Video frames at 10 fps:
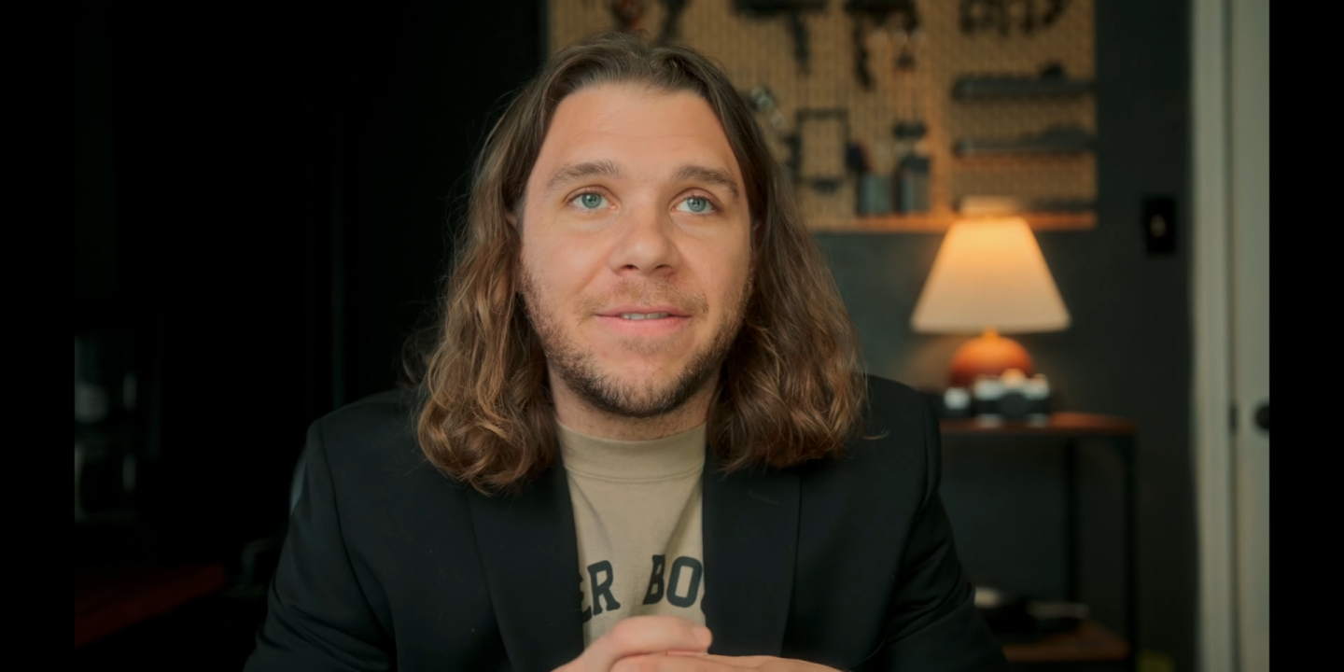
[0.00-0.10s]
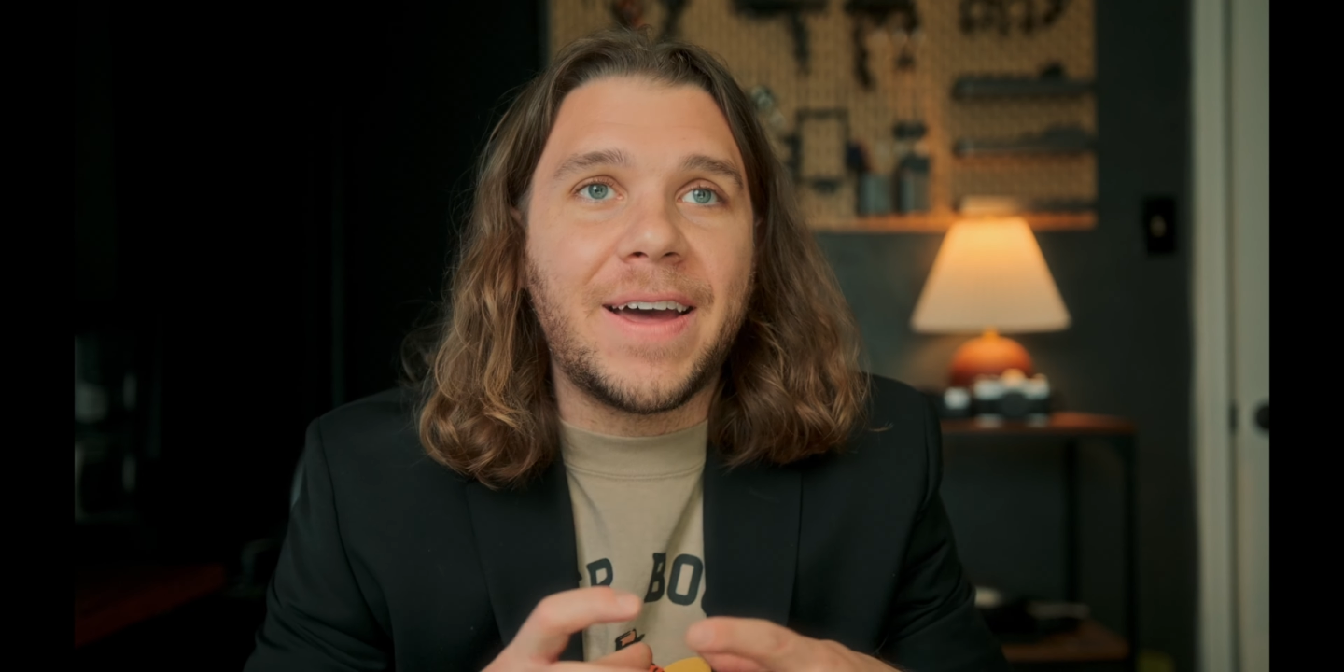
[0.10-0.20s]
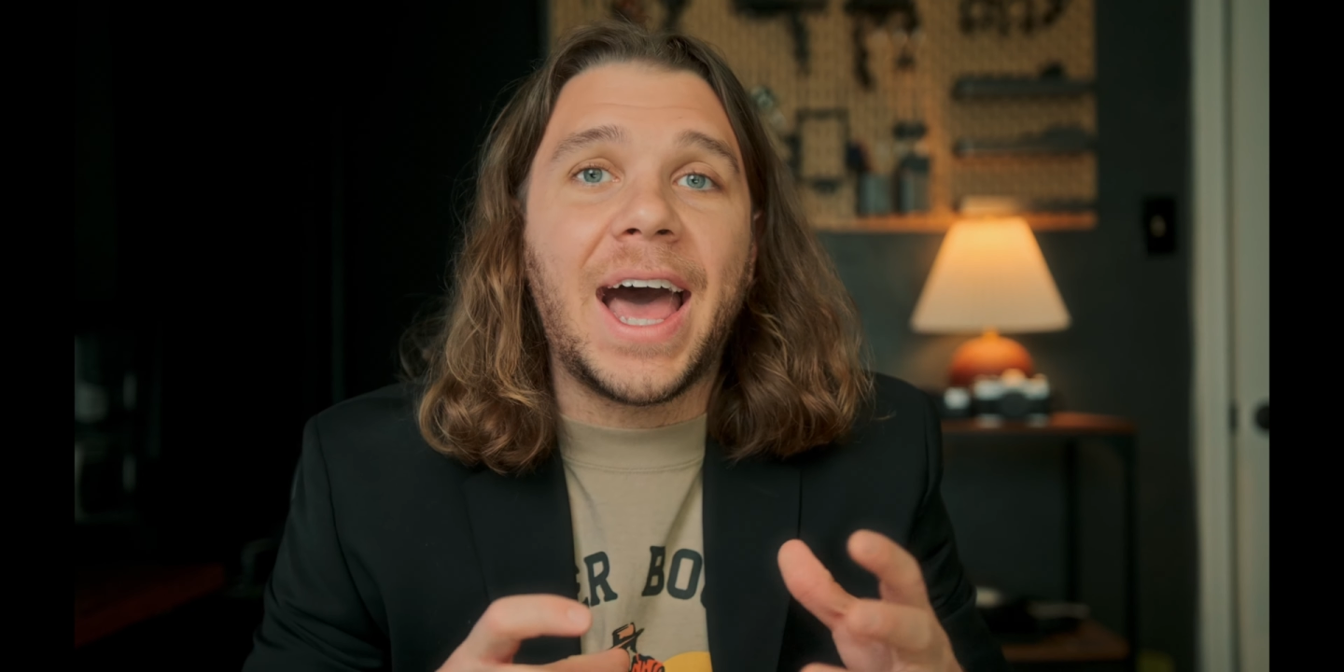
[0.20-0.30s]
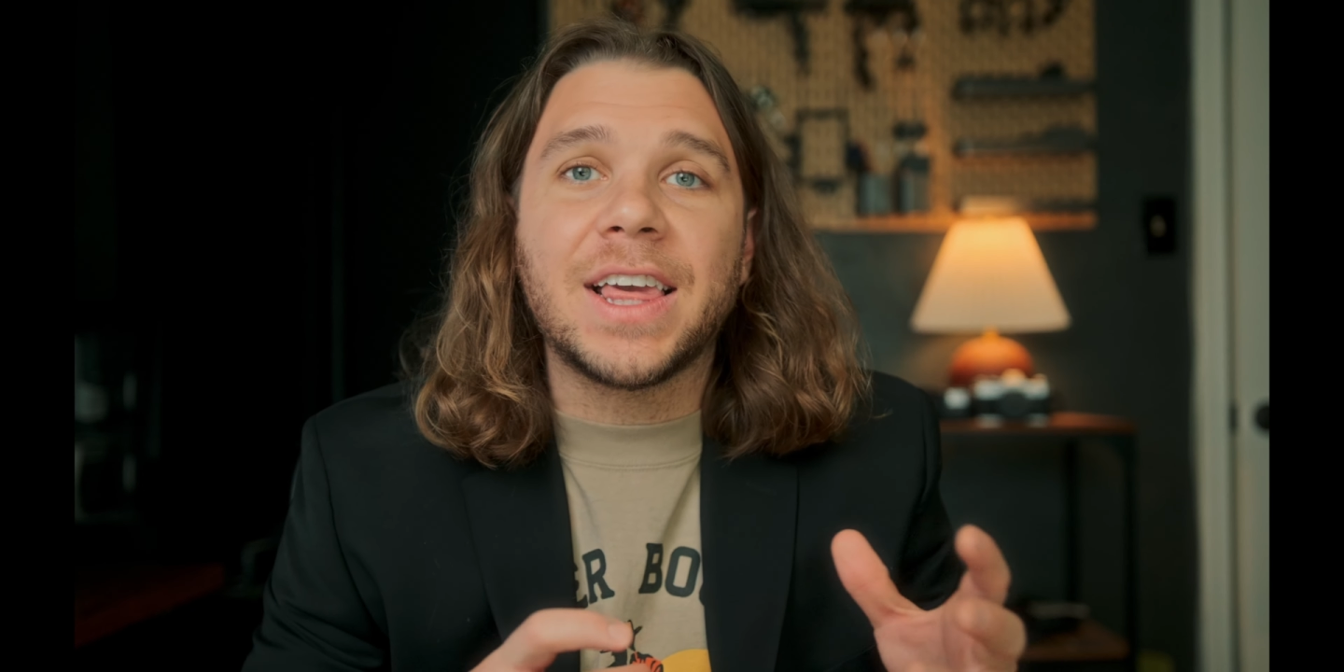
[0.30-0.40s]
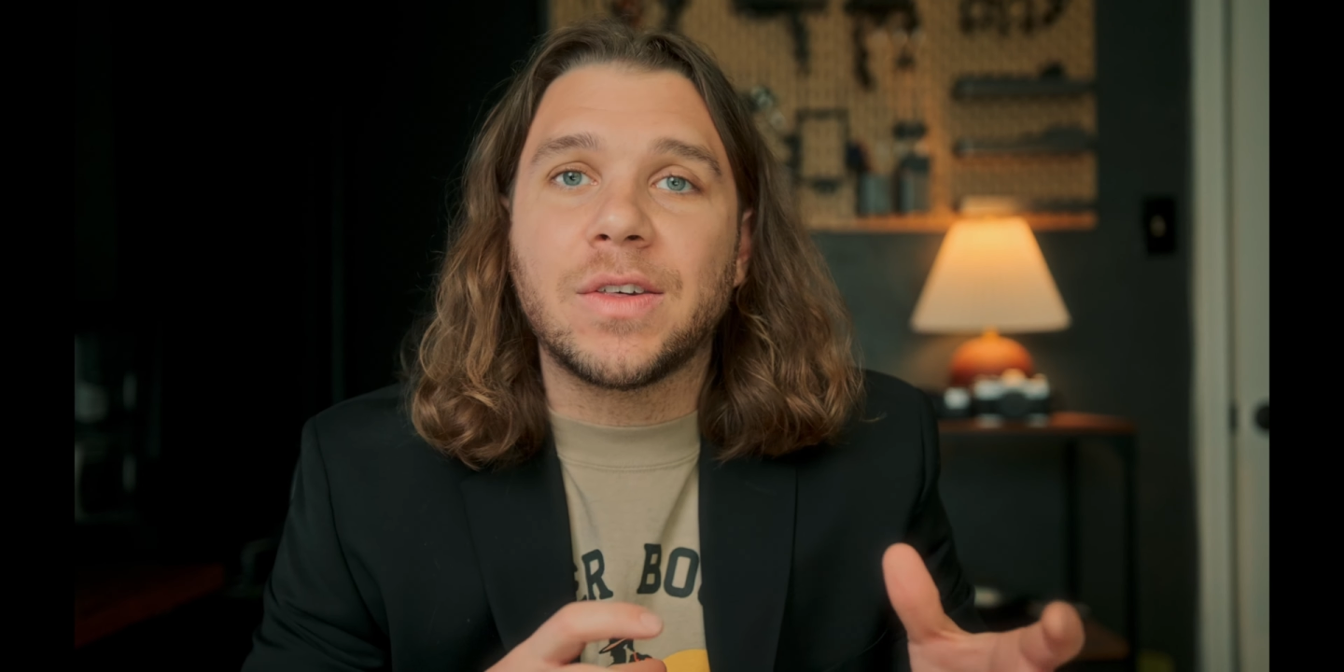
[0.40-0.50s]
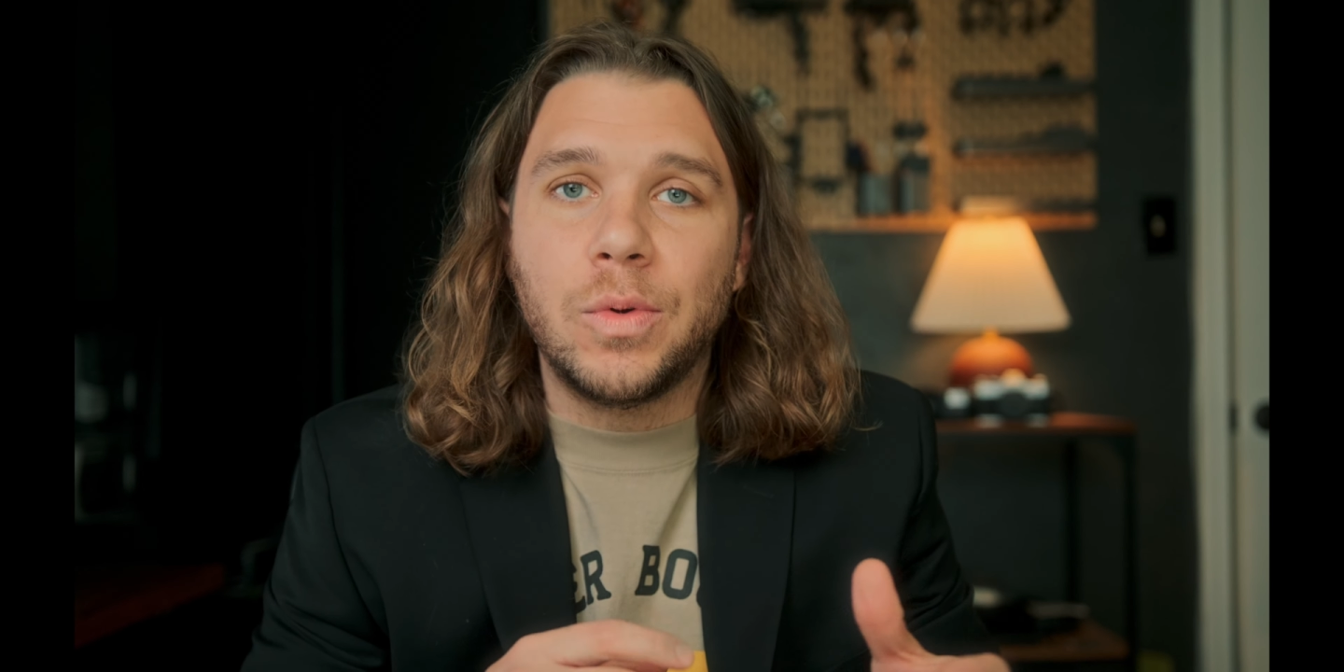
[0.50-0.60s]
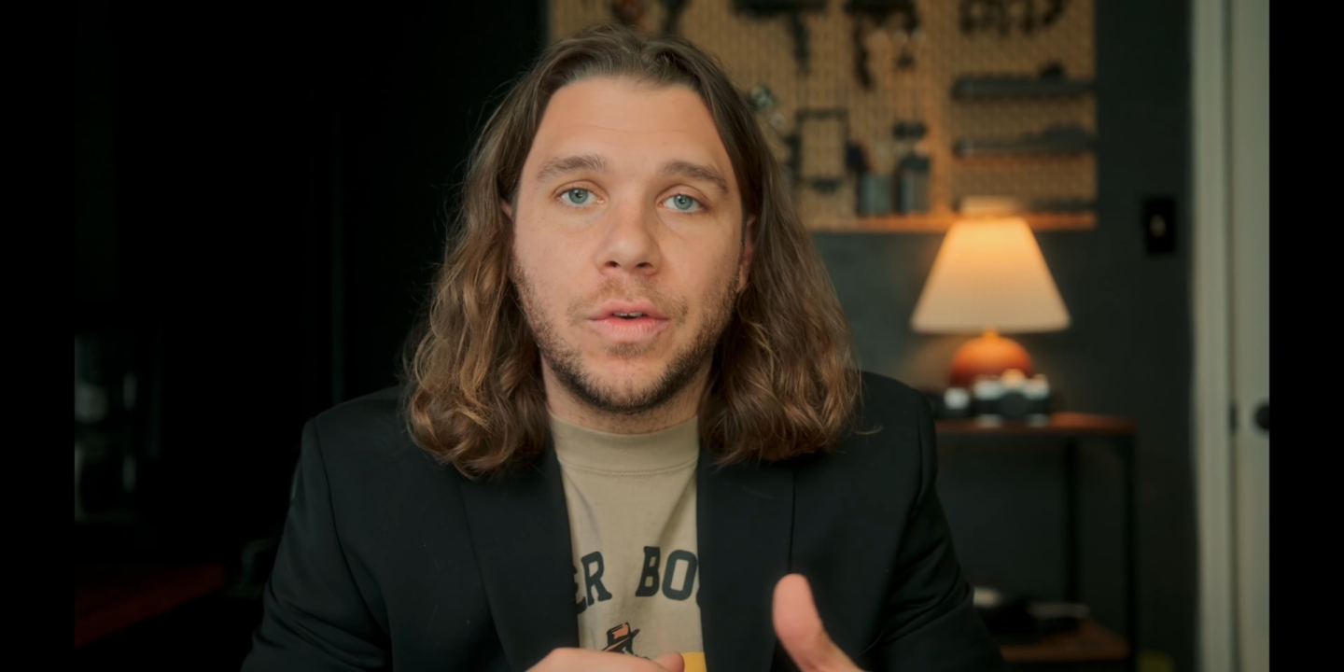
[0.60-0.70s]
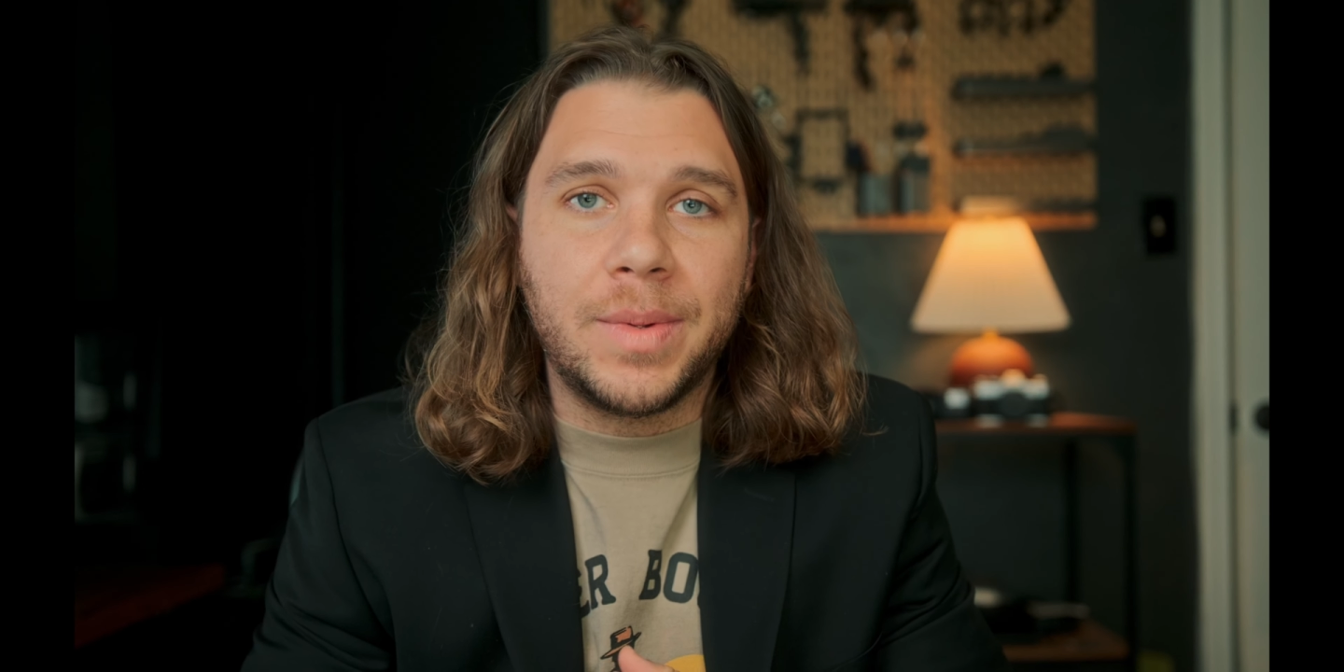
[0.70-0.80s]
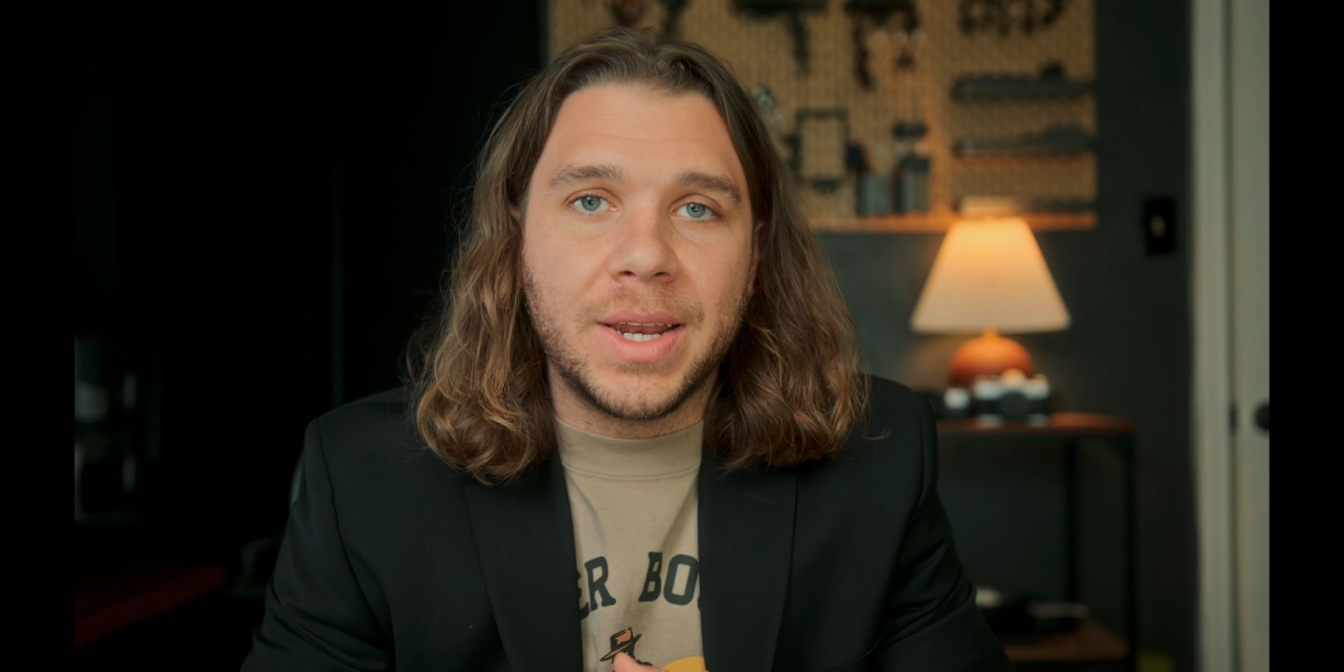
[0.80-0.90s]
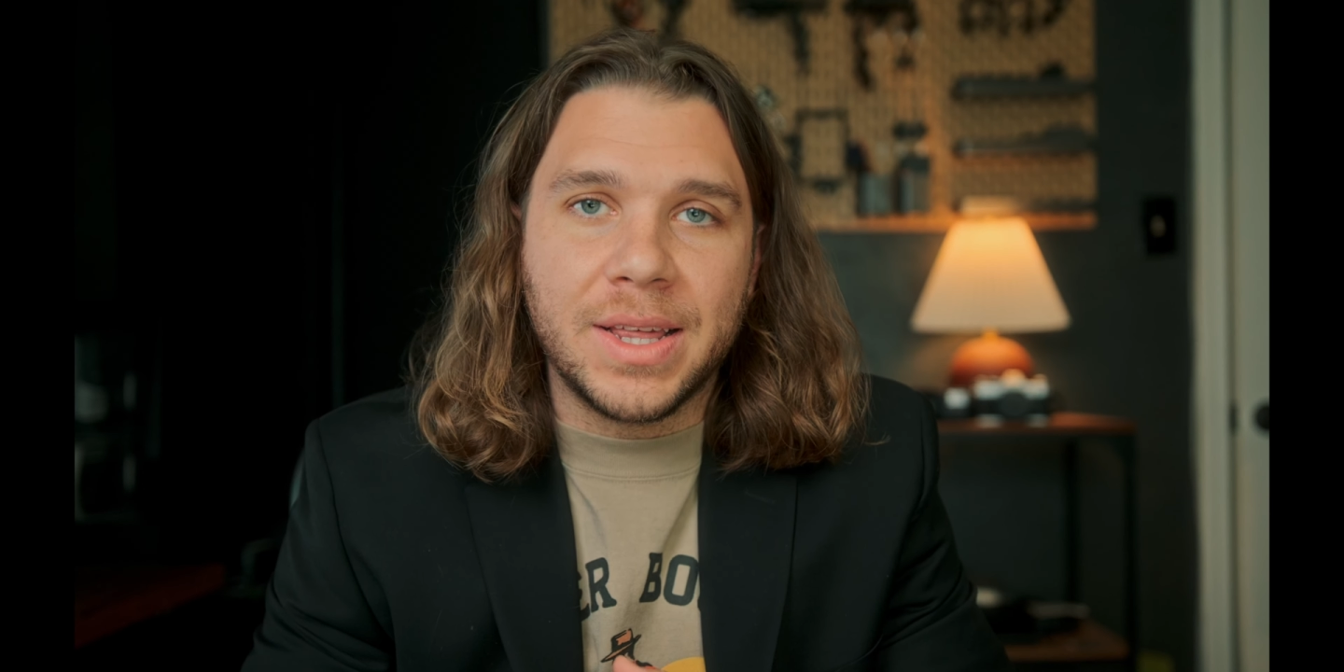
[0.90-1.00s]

fast movement